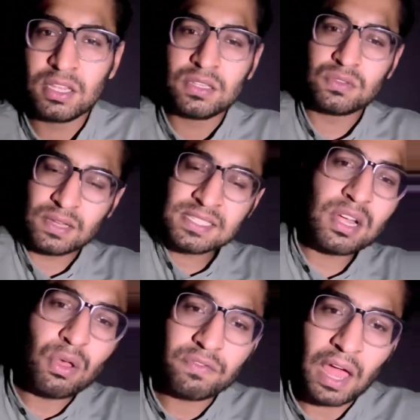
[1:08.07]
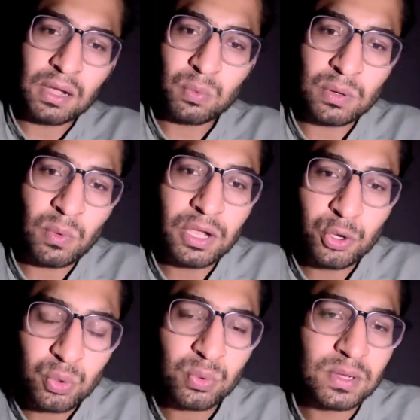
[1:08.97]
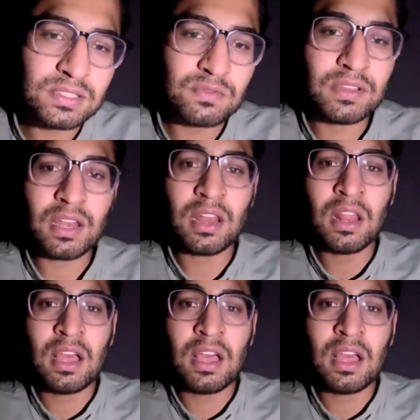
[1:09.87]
So instead of that, what we'll do is we'll